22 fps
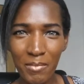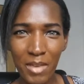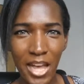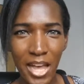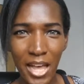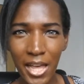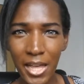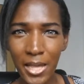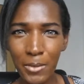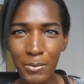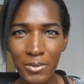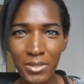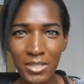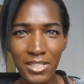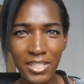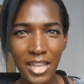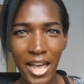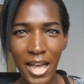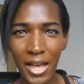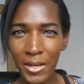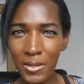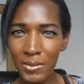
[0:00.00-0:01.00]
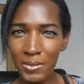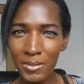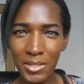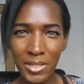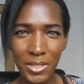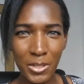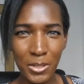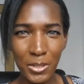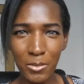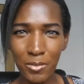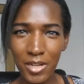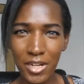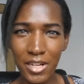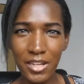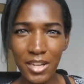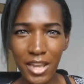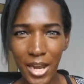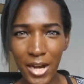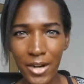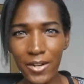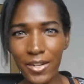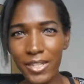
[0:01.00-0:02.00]
I was out,
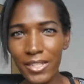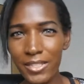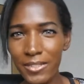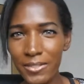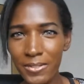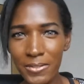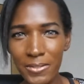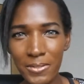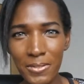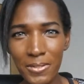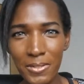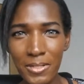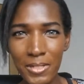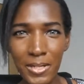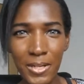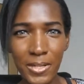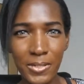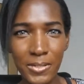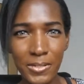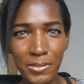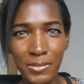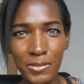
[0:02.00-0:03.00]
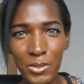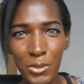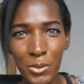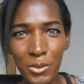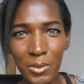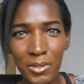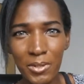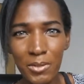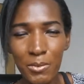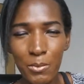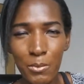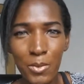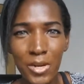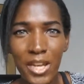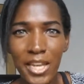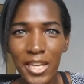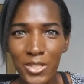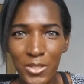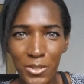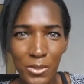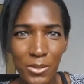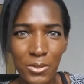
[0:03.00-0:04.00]
running errands, doing what
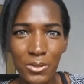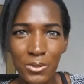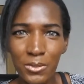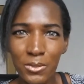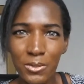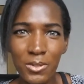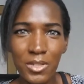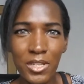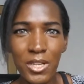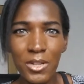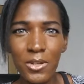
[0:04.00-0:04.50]
I do,